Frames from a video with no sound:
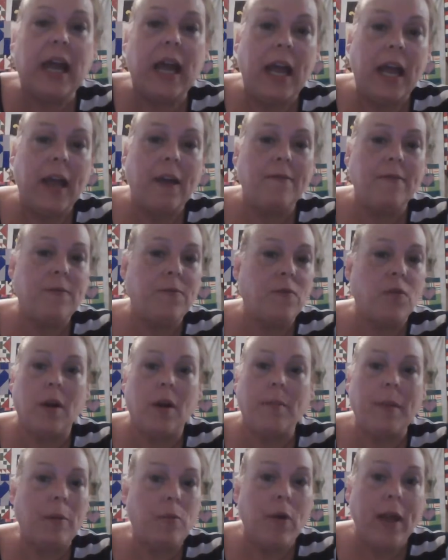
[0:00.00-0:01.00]
I have the
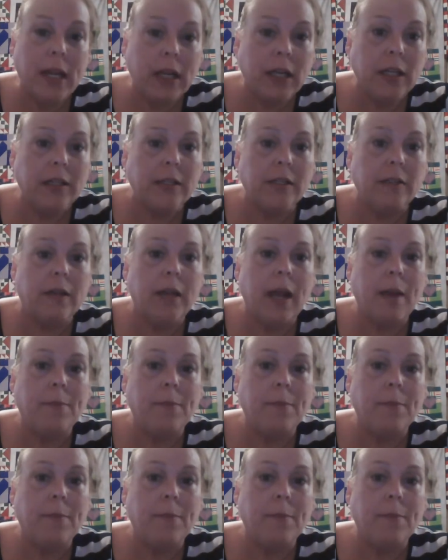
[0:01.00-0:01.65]
form. I'm ready to do it.